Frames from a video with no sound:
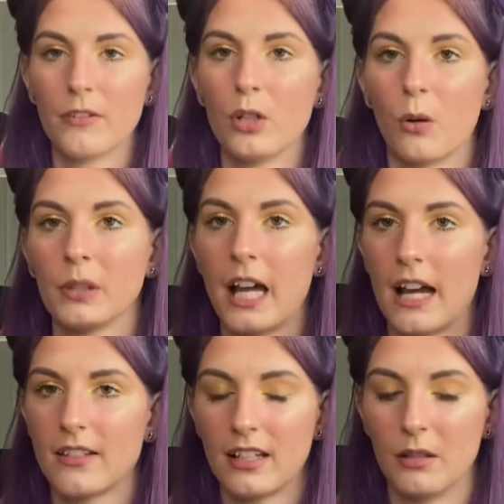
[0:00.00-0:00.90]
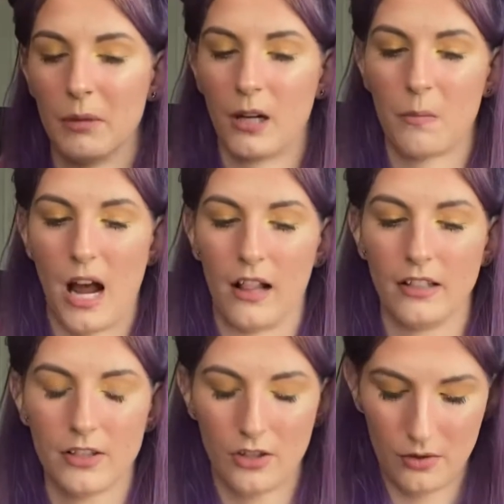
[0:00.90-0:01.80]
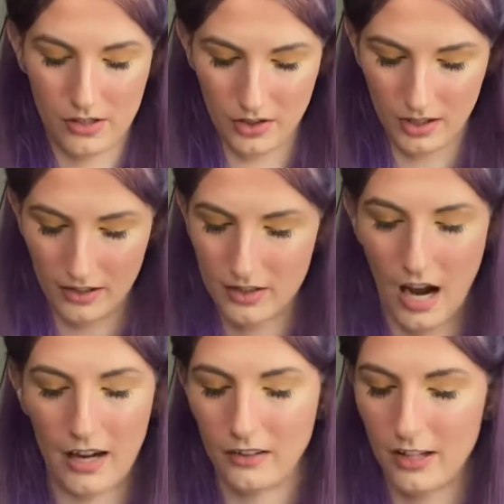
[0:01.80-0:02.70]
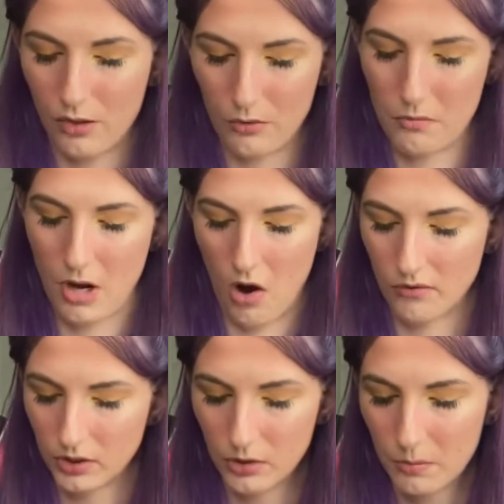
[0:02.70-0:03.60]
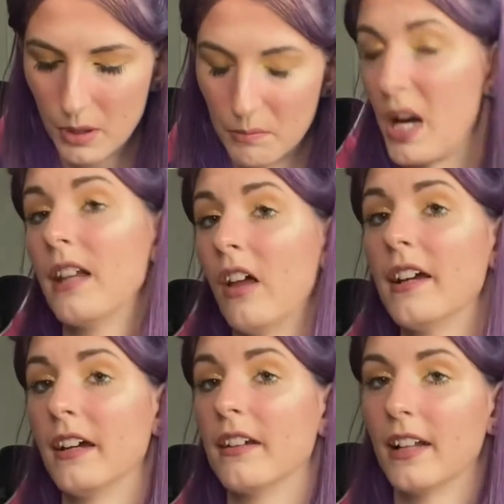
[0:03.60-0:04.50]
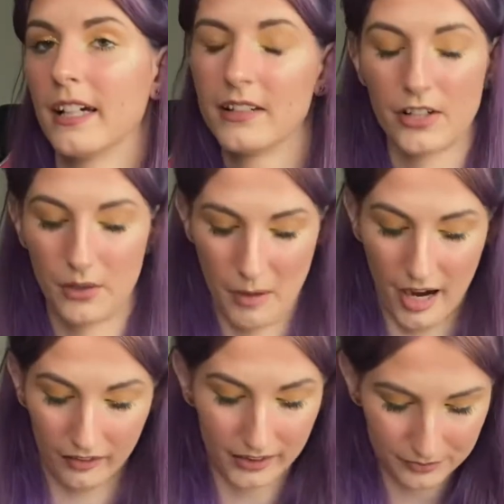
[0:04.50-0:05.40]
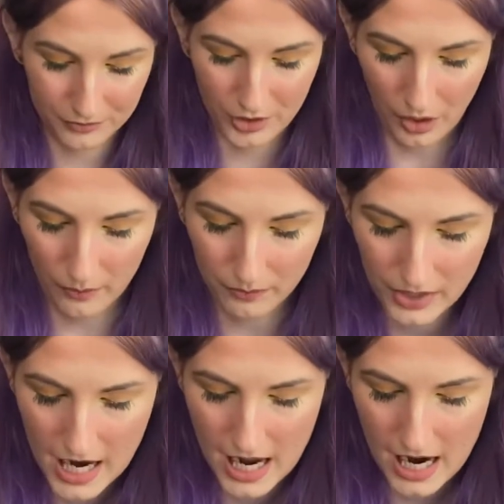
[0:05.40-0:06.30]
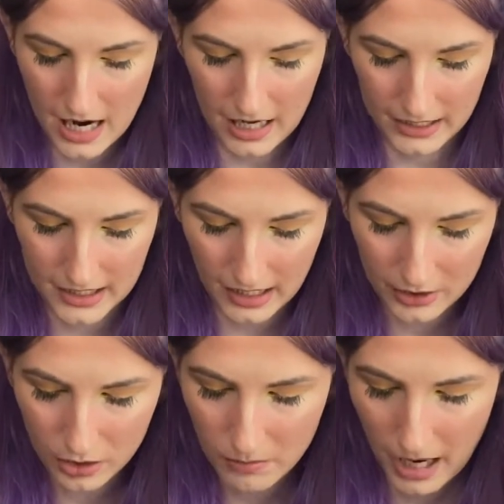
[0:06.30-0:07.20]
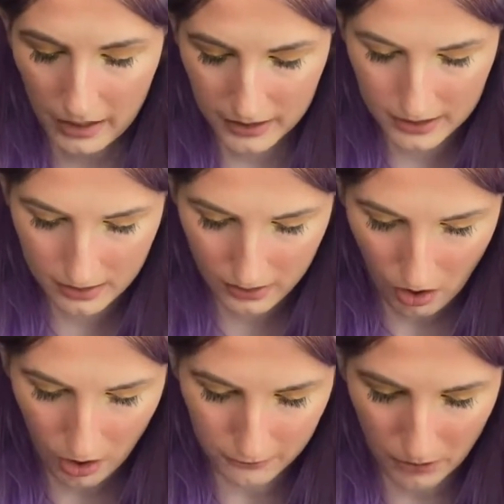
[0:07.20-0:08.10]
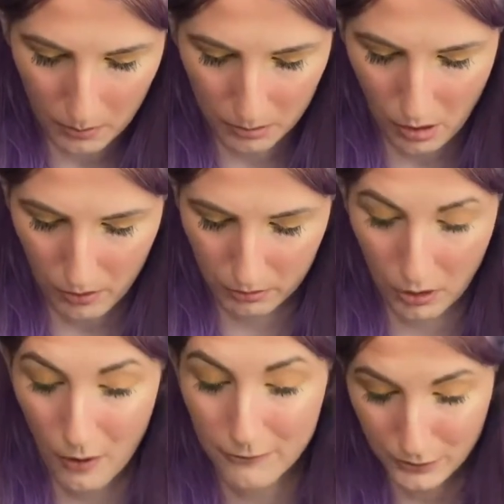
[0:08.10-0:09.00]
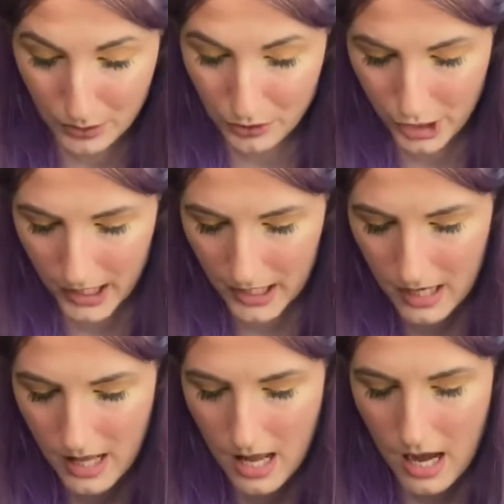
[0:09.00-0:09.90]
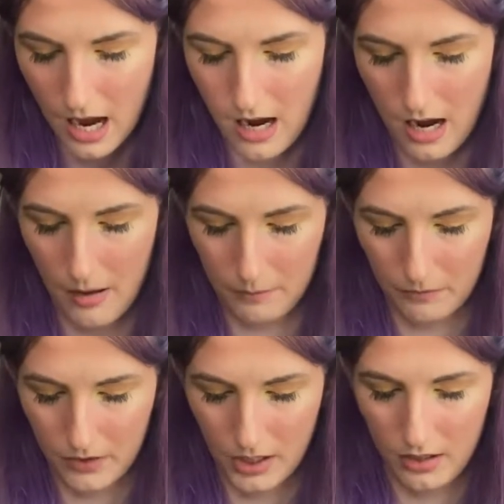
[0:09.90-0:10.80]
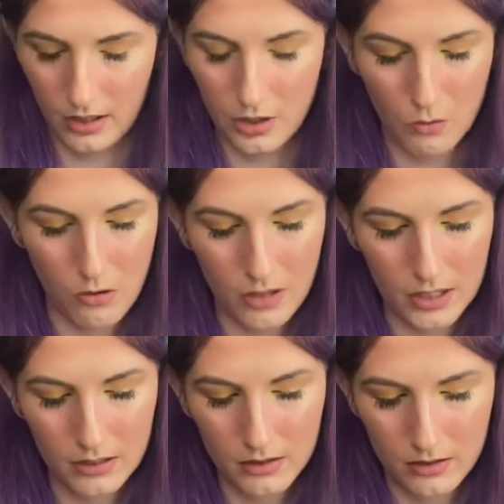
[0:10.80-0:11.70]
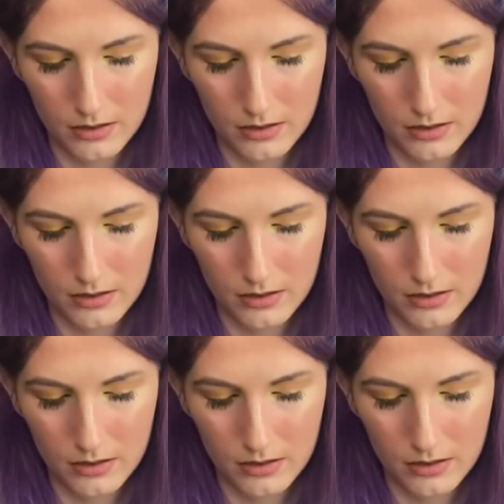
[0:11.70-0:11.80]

normally has like the bigger palettes, so to see this kind of like threw me off a little bit, but I like it. Like, it's a good palette. So these next two palettes are from Profusion. This one